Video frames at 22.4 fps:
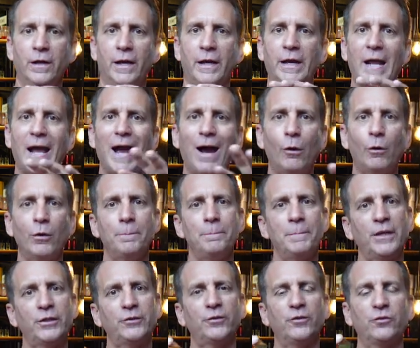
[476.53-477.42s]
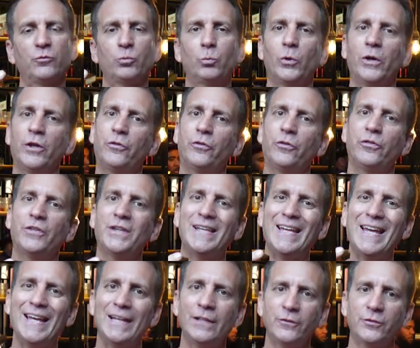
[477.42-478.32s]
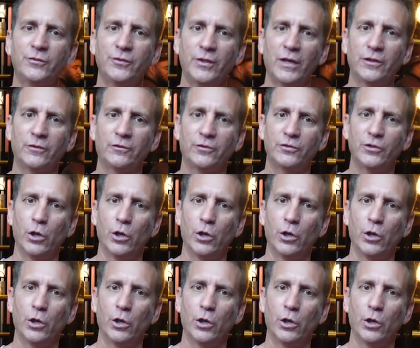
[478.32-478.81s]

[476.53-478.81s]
and how it mixes with the incense